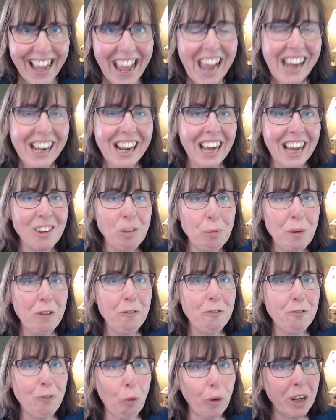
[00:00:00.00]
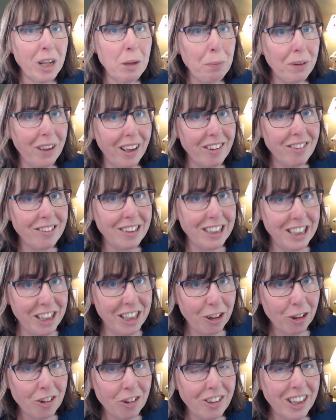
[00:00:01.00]
and I spent 40 plus
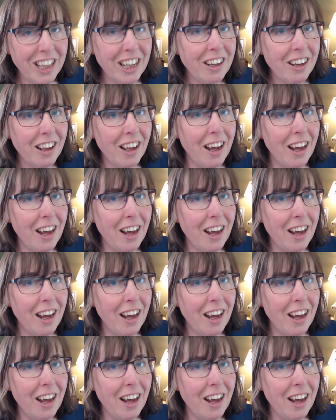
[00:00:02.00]
years in